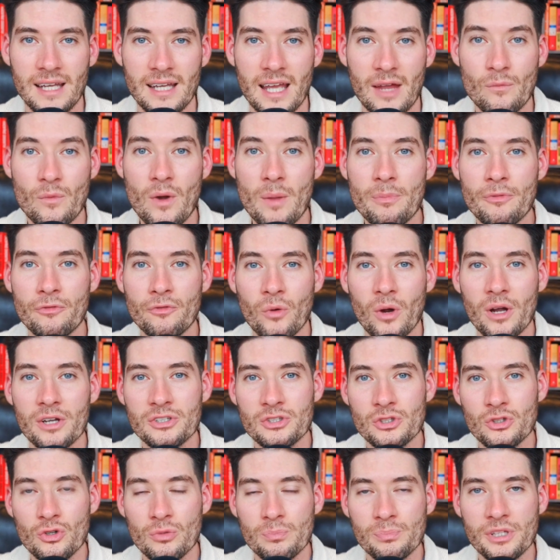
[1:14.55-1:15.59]
And right before I
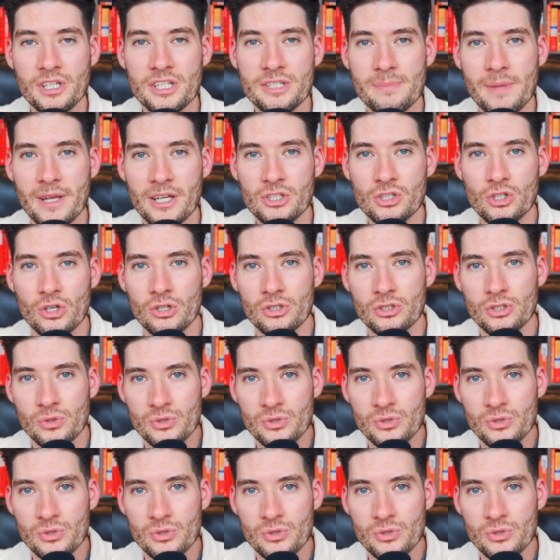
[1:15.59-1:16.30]
do, please make sure to